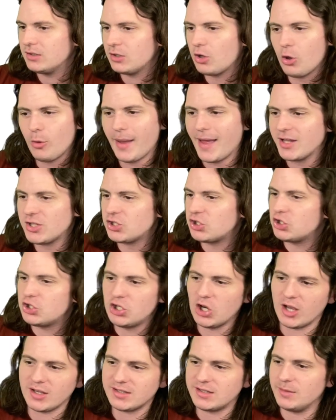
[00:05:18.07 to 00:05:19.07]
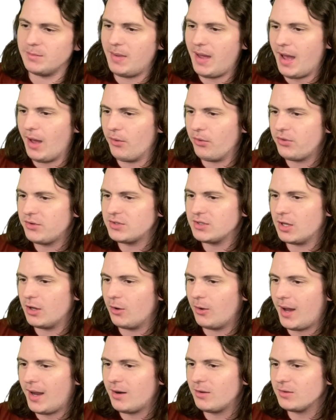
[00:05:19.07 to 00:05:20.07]
Golbat's just a mouth,
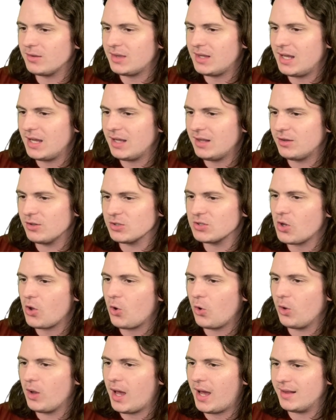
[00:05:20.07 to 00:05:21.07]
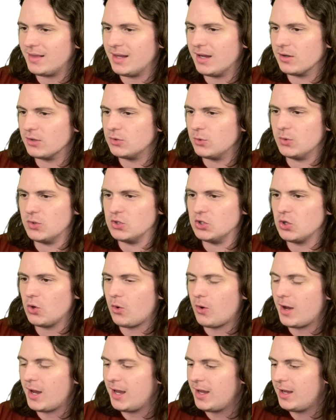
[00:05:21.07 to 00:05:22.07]
so I don't think there's a whole lot there to
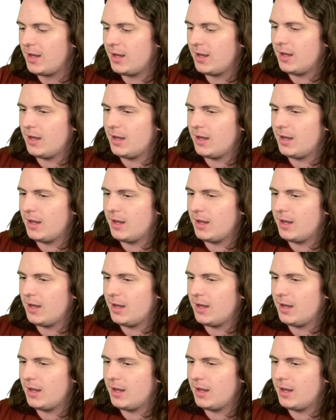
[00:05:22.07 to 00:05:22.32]
enjoy.